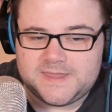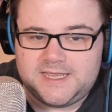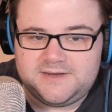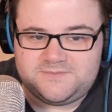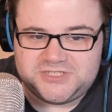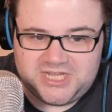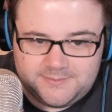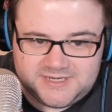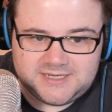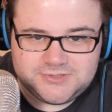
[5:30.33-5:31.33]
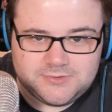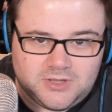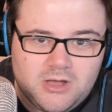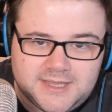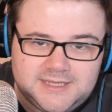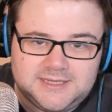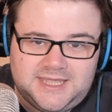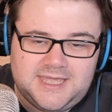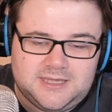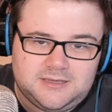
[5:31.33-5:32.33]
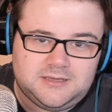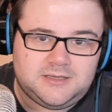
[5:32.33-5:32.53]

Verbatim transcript: And if Chairman Netero can't kill the king,